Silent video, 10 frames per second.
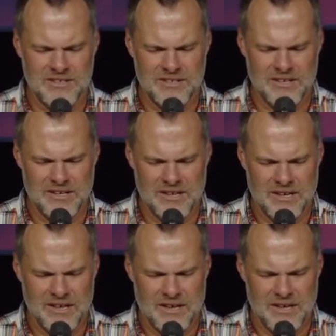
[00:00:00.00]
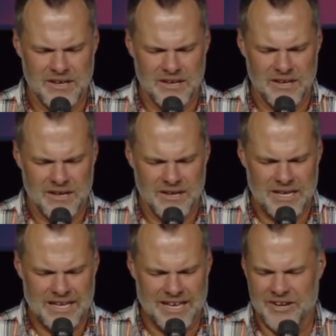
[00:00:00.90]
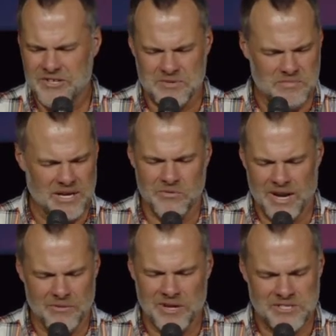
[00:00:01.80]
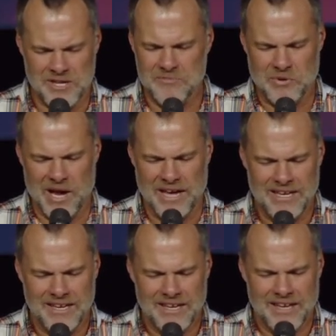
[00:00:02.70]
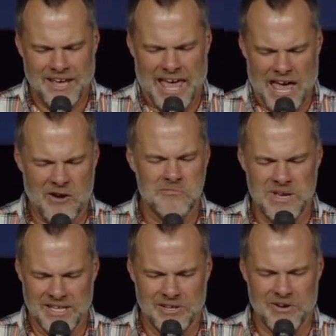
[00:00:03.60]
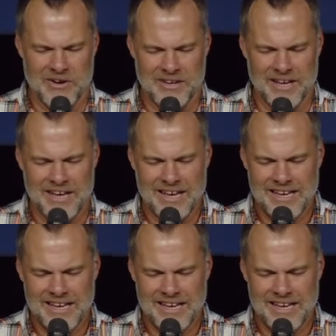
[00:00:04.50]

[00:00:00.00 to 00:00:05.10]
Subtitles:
Now here's a big one I want you to pray. Help me, Lord,